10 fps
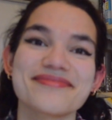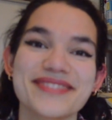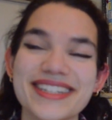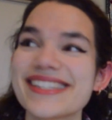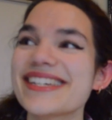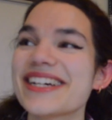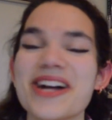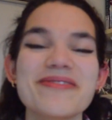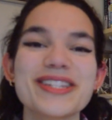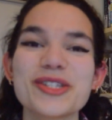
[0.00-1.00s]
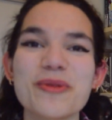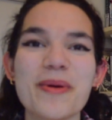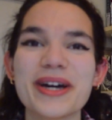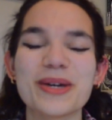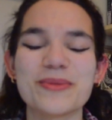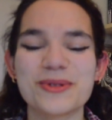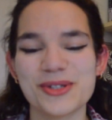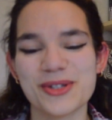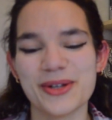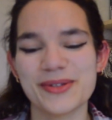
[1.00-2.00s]
that's it. I read this while working at
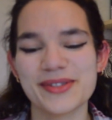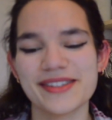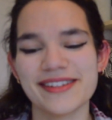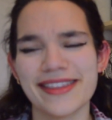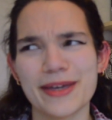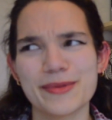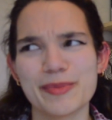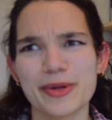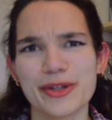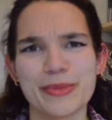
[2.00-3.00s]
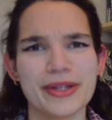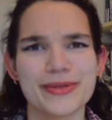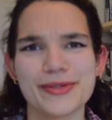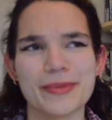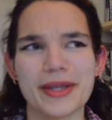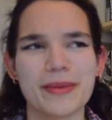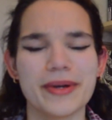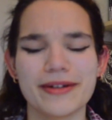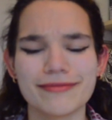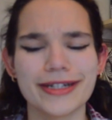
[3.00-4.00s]
Waterstones. I think it was a book of the month or something,
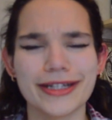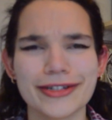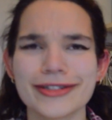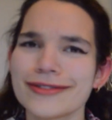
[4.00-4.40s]
but really good.